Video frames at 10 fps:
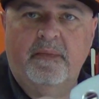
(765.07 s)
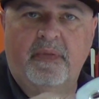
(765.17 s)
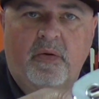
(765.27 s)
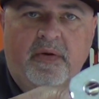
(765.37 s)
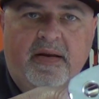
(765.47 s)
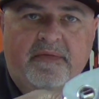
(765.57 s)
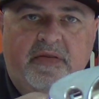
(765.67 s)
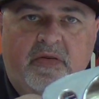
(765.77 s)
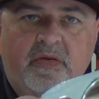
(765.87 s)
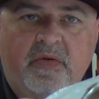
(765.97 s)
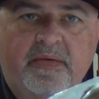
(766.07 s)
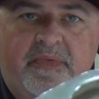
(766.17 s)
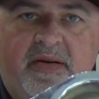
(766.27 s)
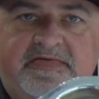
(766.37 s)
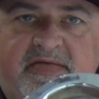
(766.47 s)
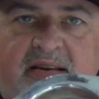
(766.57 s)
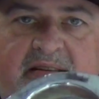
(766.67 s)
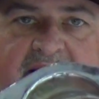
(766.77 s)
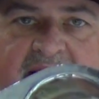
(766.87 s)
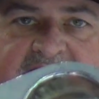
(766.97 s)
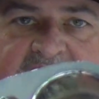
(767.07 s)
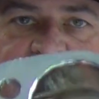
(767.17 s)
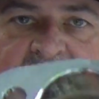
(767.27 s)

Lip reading: But whenever you're doing a project like this,